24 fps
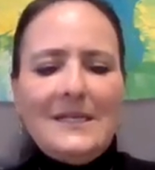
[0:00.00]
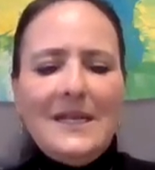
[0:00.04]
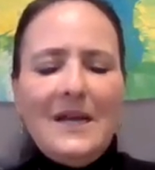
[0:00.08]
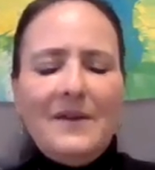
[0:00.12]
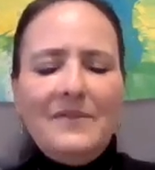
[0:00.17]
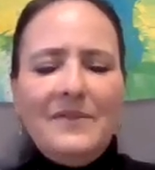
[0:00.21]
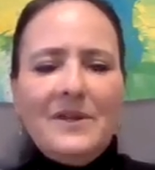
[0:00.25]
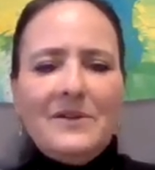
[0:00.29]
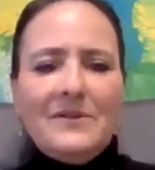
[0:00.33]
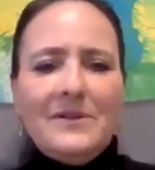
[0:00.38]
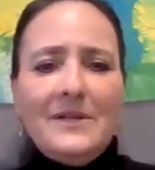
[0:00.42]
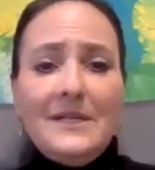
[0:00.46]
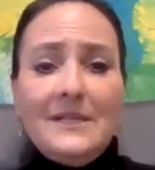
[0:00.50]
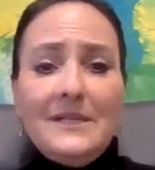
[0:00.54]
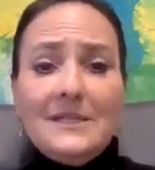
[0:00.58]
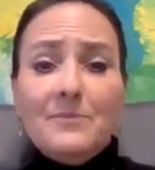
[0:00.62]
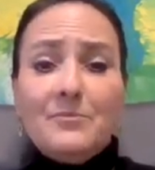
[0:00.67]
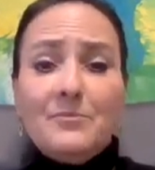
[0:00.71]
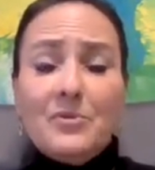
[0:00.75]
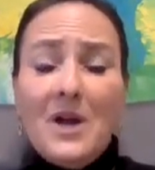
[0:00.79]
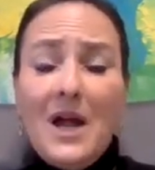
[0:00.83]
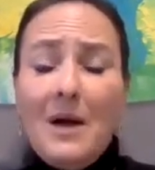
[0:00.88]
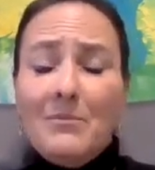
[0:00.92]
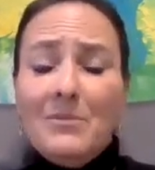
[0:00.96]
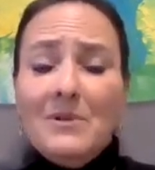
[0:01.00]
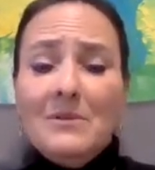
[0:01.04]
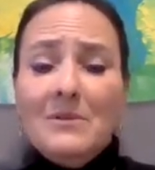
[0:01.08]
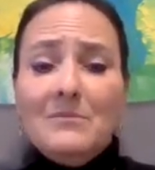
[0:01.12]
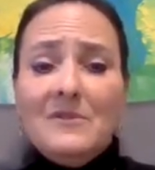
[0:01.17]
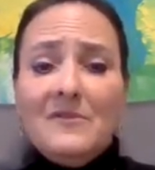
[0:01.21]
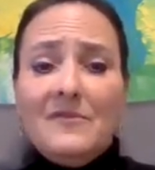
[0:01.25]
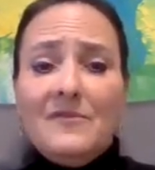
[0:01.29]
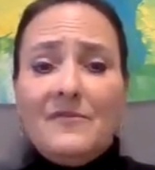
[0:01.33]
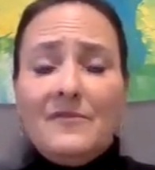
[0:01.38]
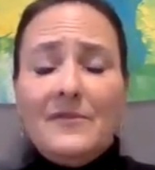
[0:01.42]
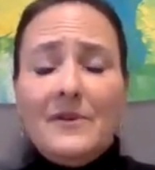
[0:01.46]
Now, there is a problem
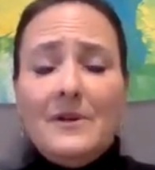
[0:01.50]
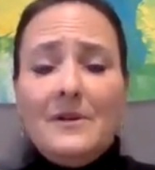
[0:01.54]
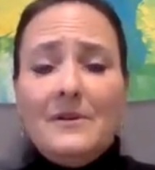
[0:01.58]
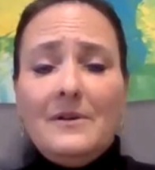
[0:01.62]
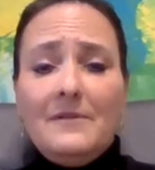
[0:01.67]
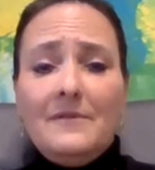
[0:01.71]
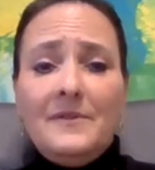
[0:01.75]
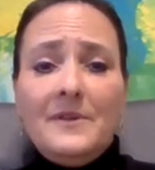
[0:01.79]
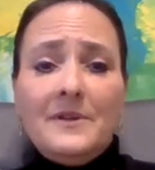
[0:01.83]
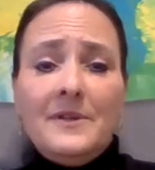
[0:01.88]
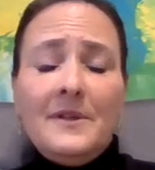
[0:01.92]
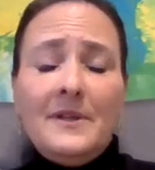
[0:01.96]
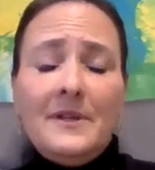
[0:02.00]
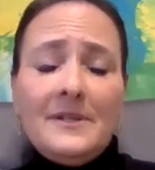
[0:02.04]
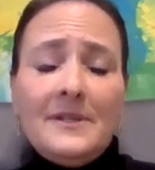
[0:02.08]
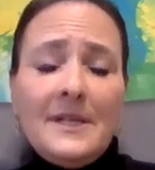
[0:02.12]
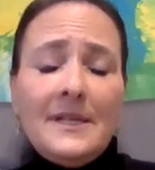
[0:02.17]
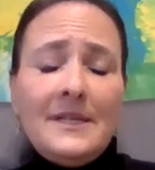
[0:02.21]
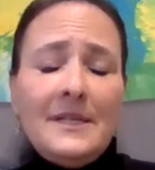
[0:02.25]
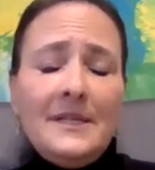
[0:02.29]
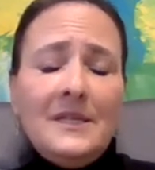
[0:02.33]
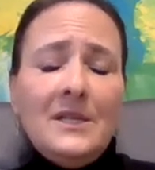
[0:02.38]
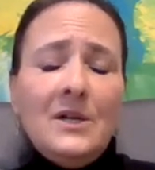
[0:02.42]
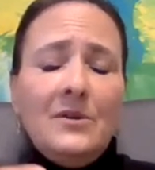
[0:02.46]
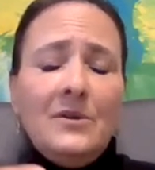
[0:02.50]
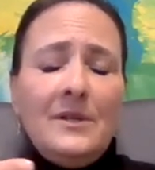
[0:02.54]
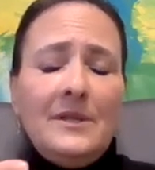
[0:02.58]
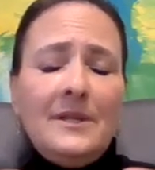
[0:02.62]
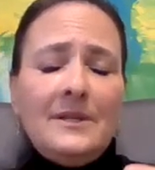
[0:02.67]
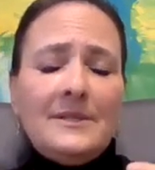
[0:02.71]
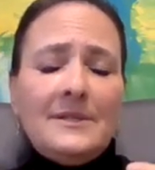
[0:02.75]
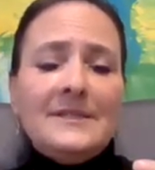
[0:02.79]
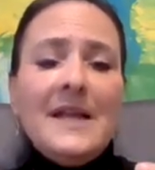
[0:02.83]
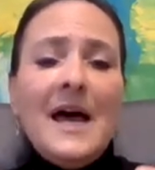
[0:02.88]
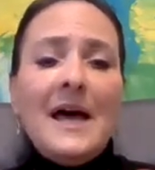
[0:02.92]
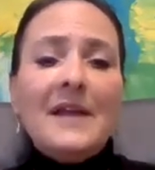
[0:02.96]
of,
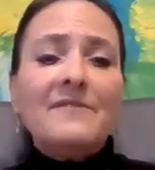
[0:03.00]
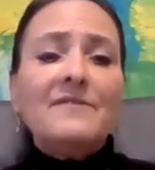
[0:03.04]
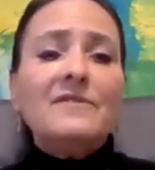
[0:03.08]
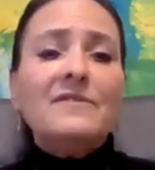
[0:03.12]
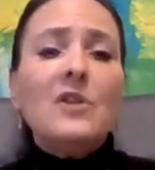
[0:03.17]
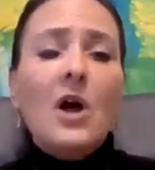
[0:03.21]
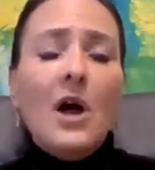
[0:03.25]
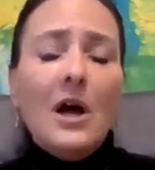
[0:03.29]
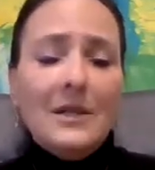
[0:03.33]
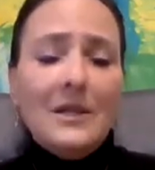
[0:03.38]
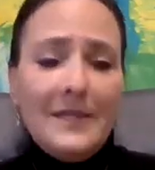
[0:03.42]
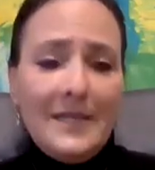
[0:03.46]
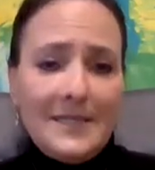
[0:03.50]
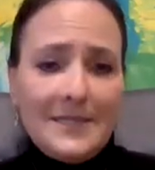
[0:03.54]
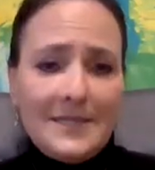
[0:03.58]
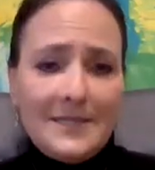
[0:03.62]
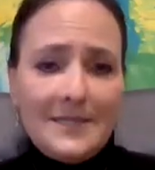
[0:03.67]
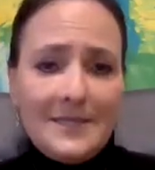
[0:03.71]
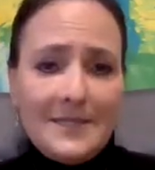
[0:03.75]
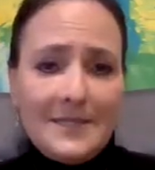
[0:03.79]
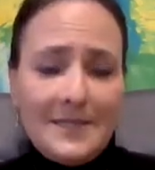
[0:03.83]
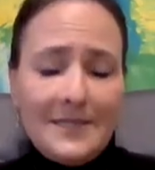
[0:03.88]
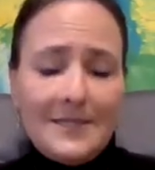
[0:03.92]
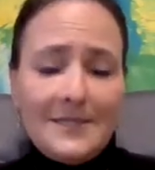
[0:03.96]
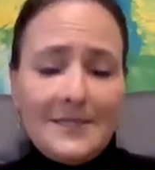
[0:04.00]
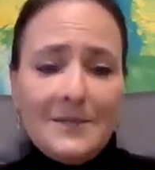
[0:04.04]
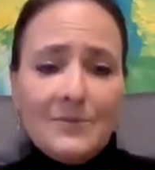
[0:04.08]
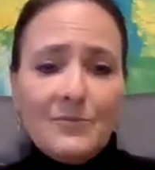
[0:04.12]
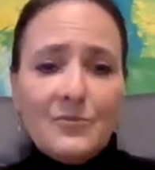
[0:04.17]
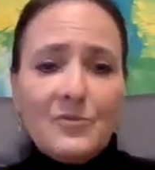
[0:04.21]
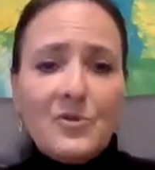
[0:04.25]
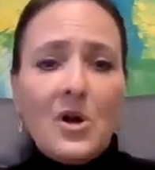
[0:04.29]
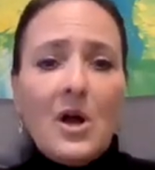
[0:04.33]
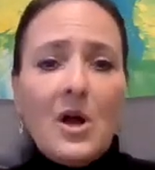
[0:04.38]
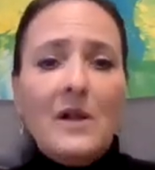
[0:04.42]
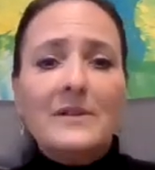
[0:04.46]
it's not flawless, the system.
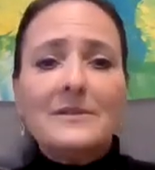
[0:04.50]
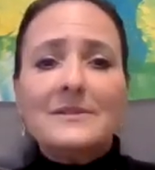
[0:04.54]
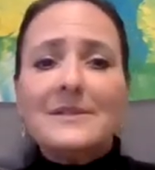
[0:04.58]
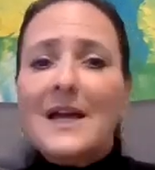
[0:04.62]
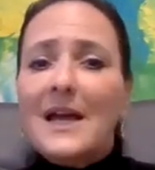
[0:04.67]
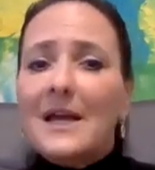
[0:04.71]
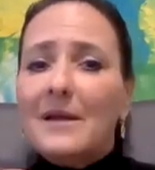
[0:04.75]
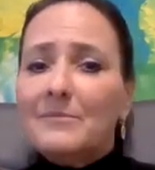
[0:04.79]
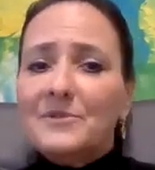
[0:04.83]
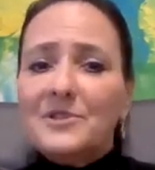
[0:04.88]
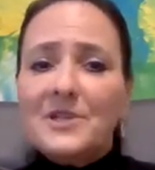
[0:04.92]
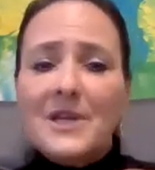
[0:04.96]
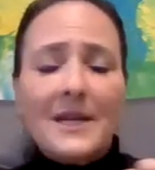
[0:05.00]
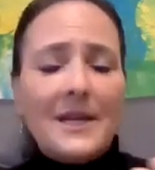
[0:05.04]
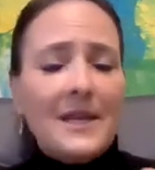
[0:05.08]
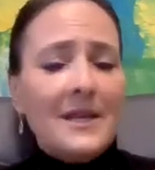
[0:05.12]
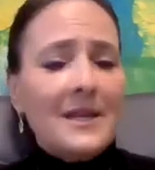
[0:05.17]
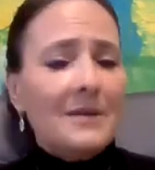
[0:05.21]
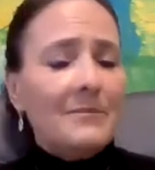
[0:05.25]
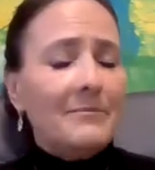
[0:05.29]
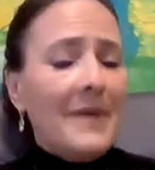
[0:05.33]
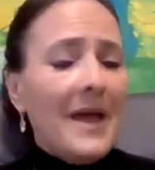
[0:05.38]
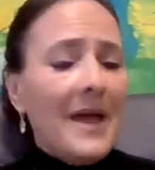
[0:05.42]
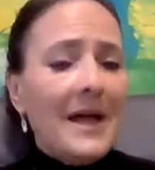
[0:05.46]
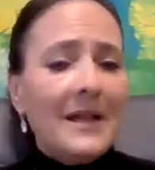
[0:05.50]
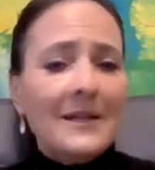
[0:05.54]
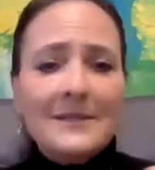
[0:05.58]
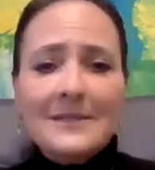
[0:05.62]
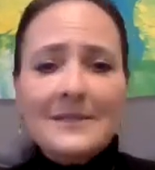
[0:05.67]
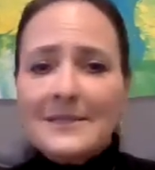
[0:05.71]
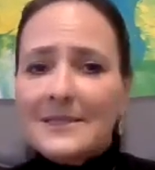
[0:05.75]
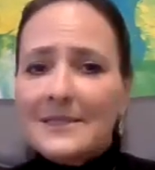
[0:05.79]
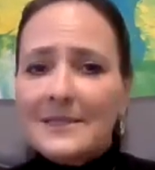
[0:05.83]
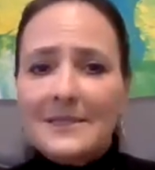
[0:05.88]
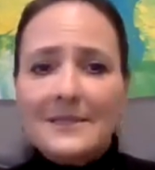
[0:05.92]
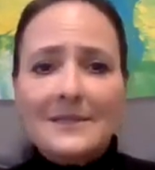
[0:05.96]
We're all the time checking and
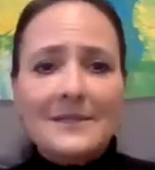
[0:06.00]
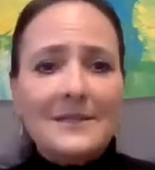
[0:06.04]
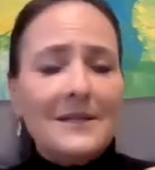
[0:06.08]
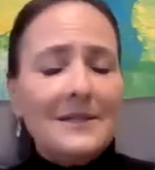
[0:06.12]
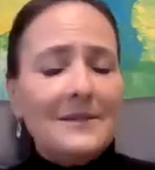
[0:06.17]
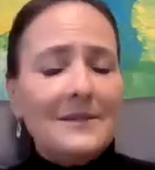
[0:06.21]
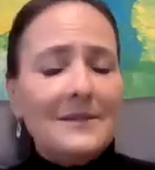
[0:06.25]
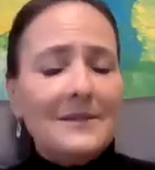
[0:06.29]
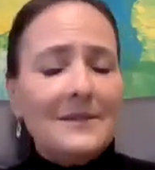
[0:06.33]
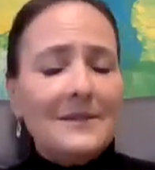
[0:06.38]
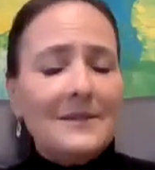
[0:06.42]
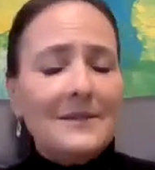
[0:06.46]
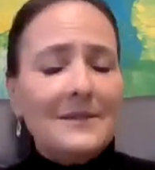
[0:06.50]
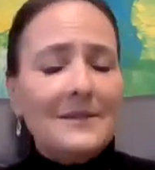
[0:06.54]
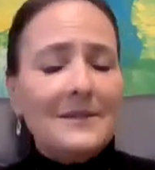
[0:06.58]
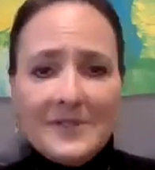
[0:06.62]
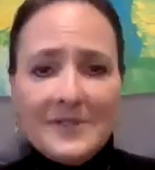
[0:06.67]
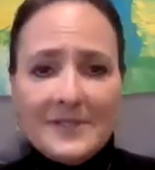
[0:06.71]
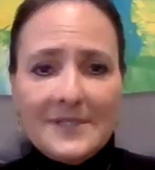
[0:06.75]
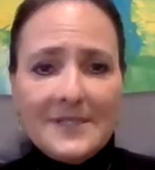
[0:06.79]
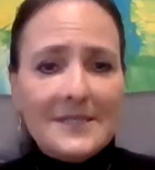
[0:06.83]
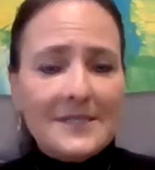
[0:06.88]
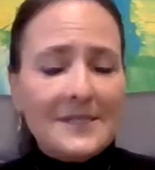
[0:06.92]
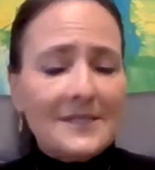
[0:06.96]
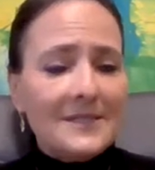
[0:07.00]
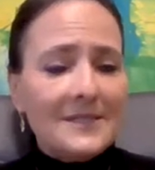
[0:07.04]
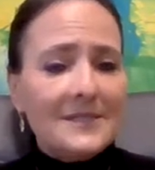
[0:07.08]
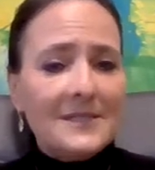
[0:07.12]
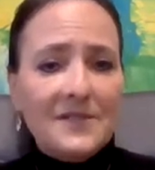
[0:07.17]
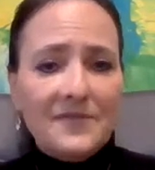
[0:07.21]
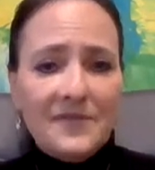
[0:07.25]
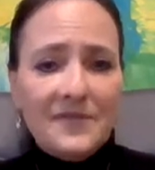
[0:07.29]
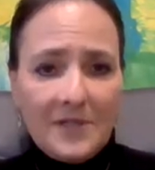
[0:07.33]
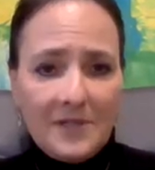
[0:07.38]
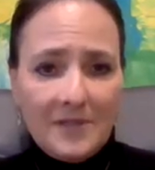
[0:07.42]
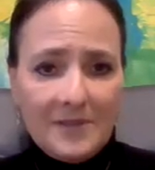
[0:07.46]
balancing it, the differences and the
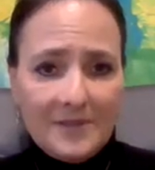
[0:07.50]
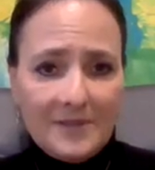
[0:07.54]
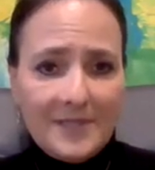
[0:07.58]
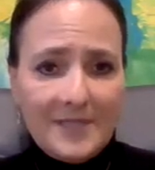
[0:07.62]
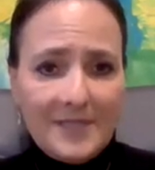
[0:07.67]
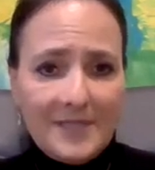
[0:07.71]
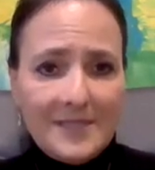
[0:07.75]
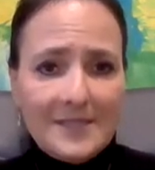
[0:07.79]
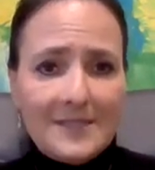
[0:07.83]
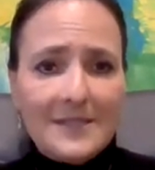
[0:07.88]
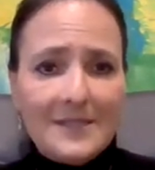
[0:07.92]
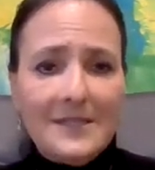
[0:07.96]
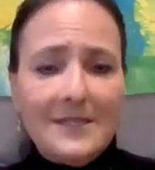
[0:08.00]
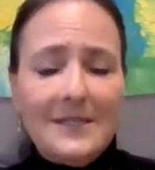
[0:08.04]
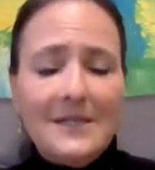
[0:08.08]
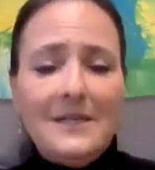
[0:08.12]
difficulties.